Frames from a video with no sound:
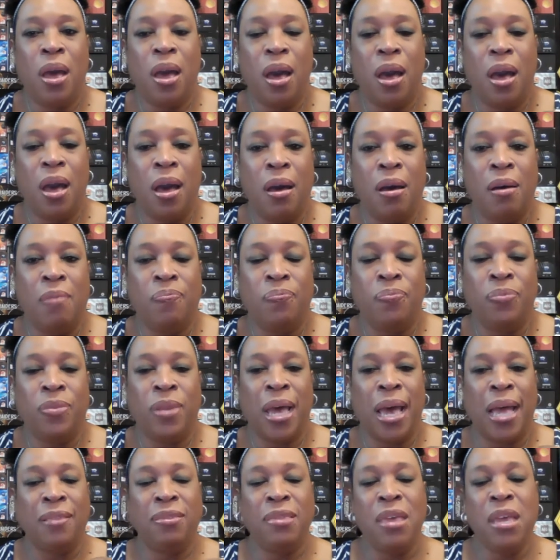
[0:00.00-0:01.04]

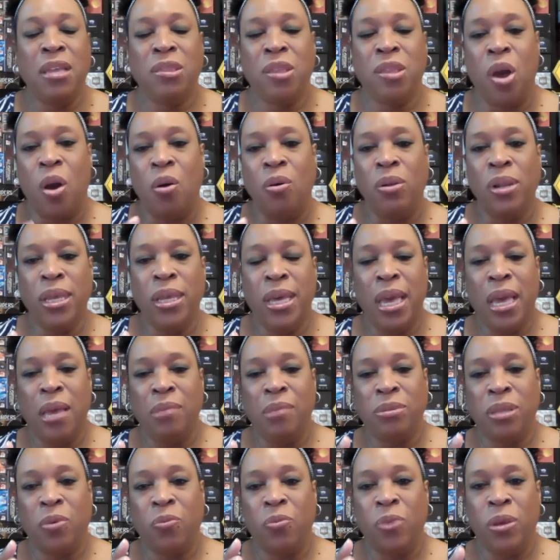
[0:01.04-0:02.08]
I think the only games
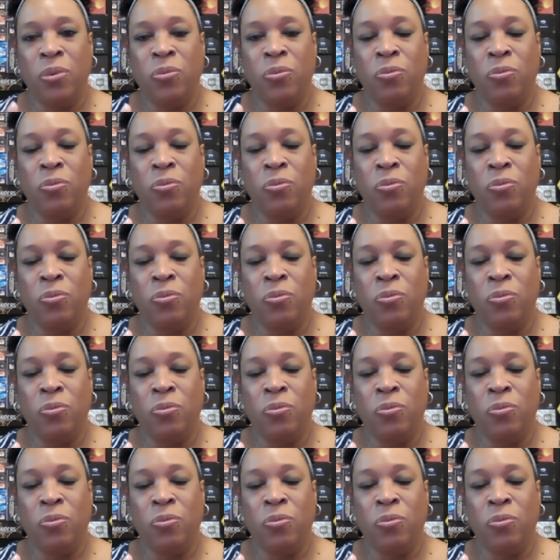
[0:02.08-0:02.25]
that we